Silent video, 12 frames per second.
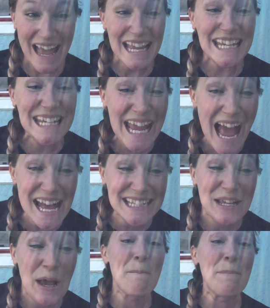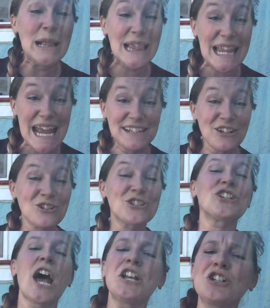Yes, plants are
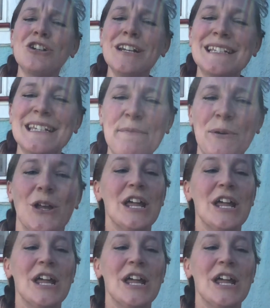such a good example.